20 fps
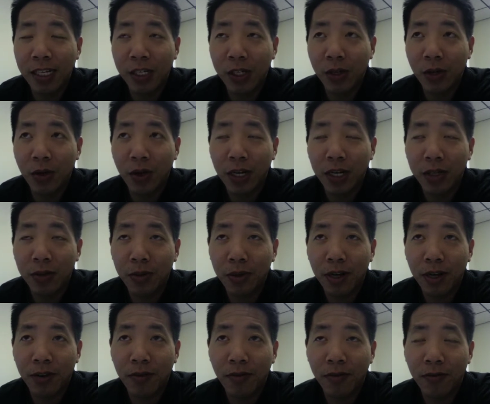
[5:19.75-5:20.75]
So I guess we're
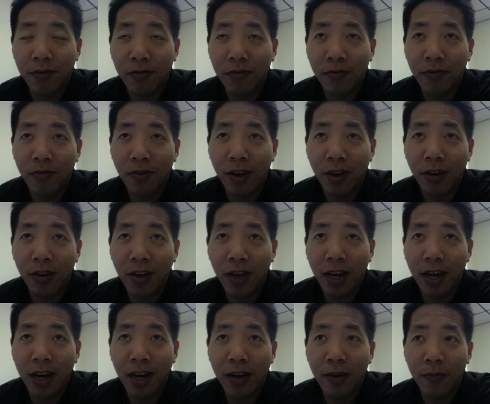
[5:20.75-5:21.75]
going to have to figure
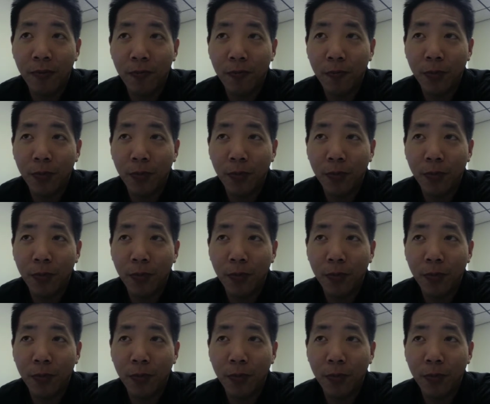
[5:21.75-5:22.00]
that out.